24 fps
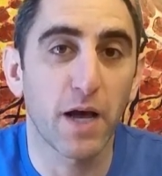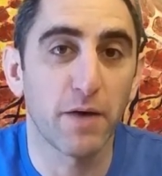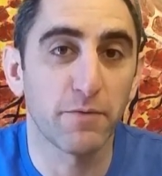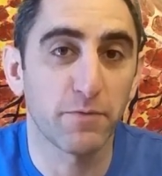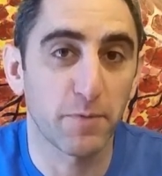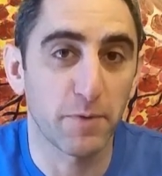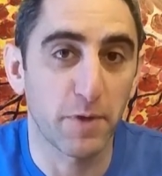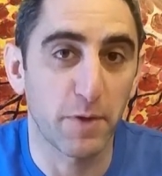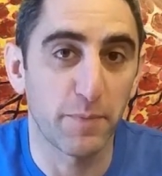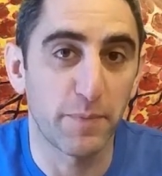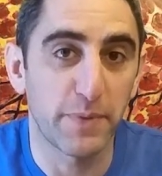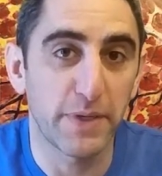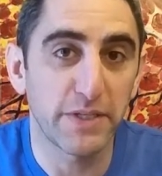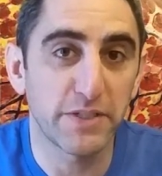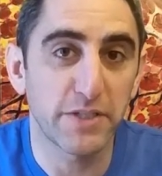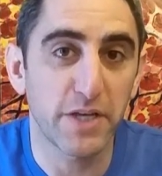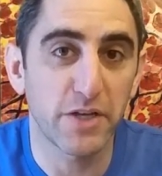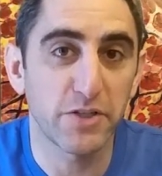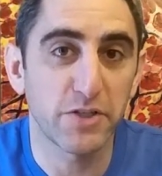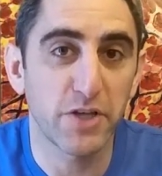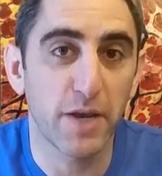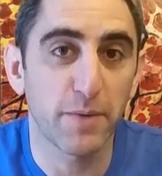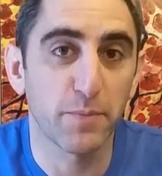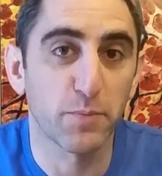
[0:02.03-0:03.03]
I'm from the
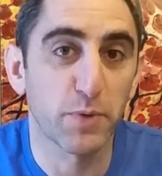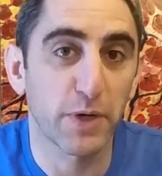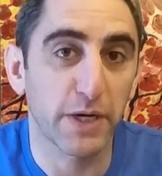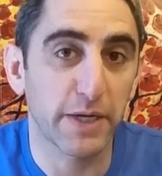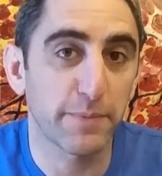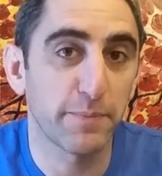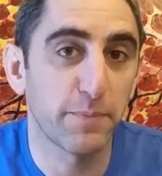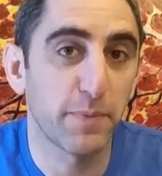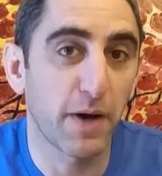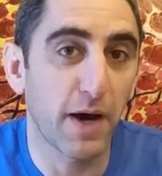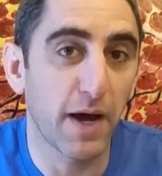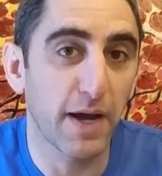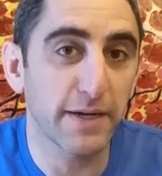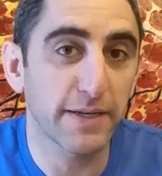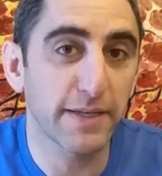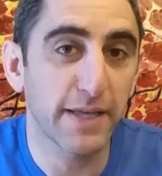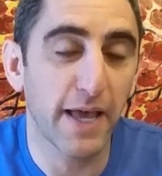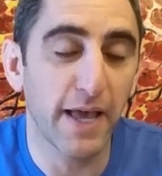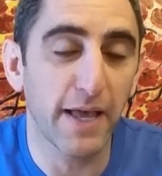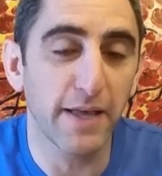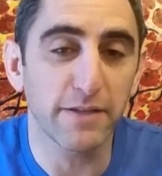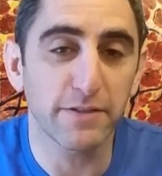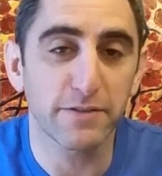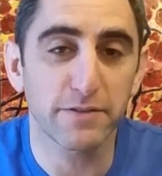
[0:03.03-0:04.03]
BJJ Brick
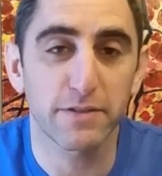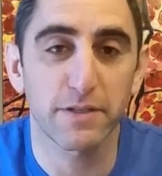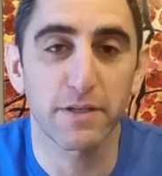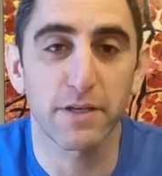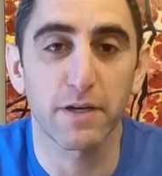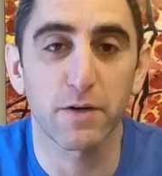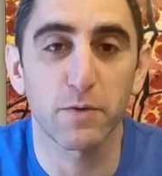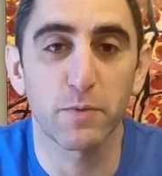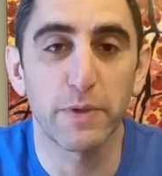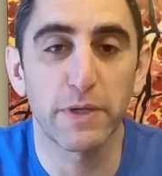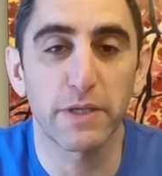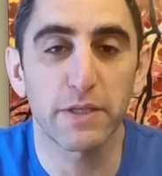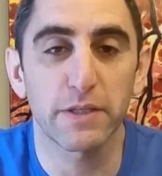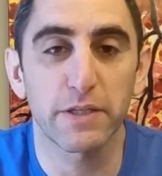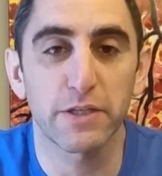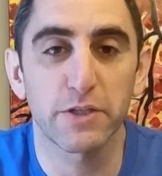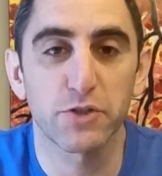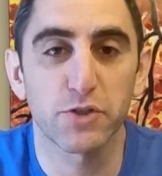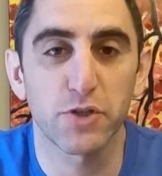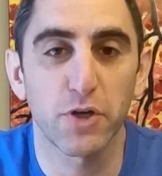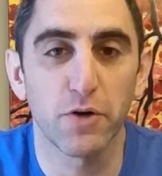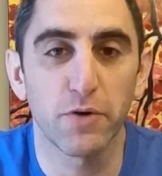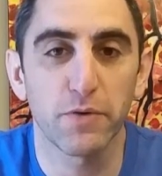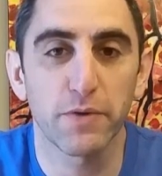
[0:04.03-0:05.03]
Podcast, a weekly
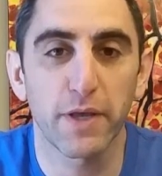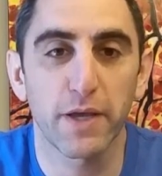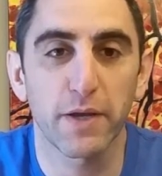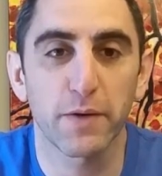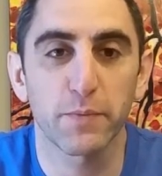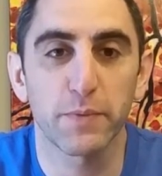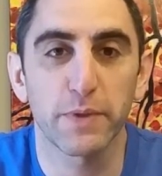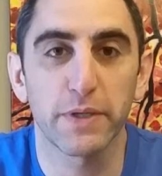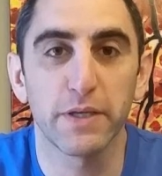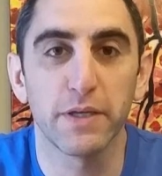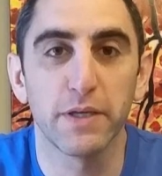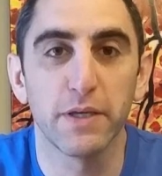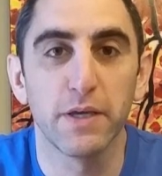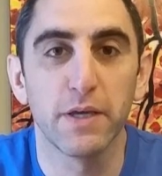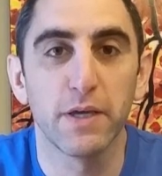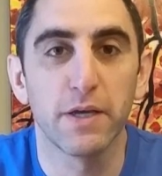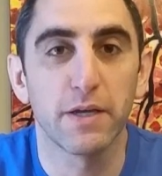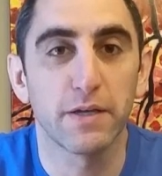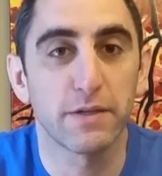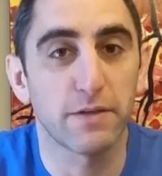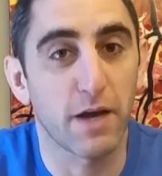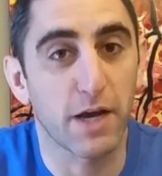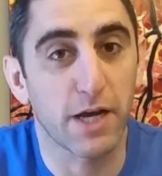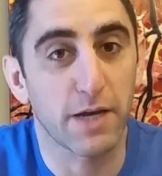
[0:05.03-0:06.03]
show that we
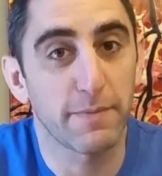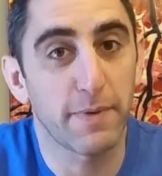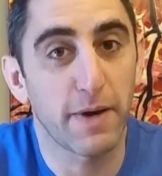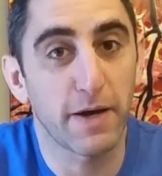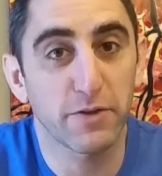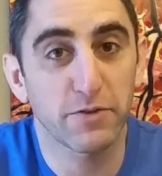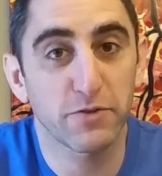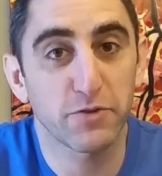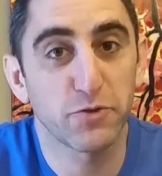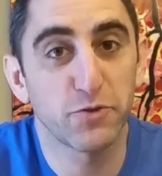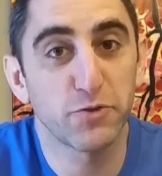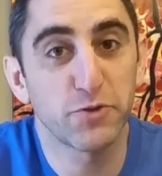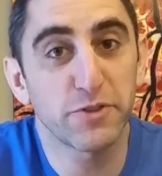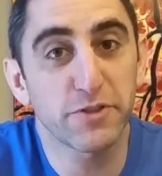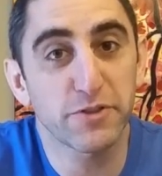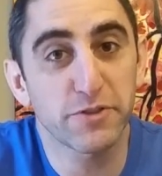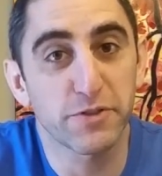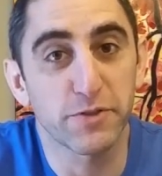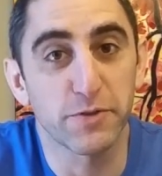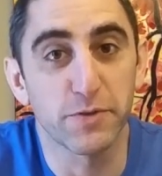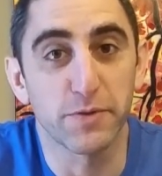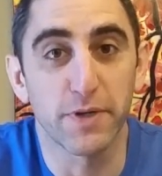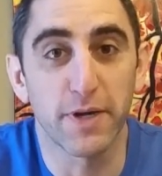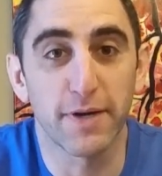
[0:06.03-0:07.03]
talk about
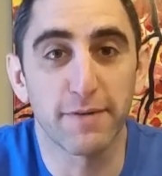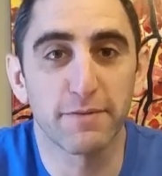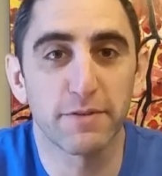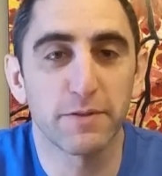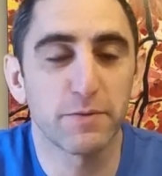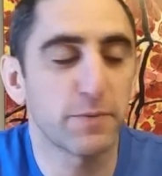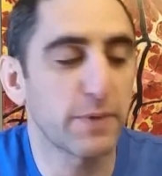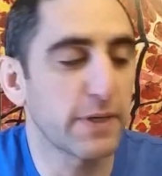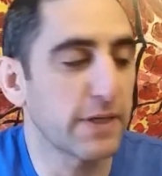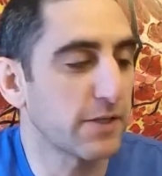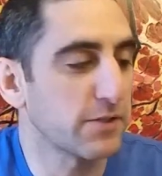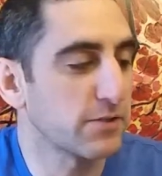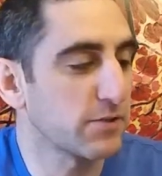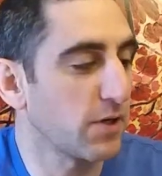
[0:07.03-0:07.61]
jiu-jitsu every week.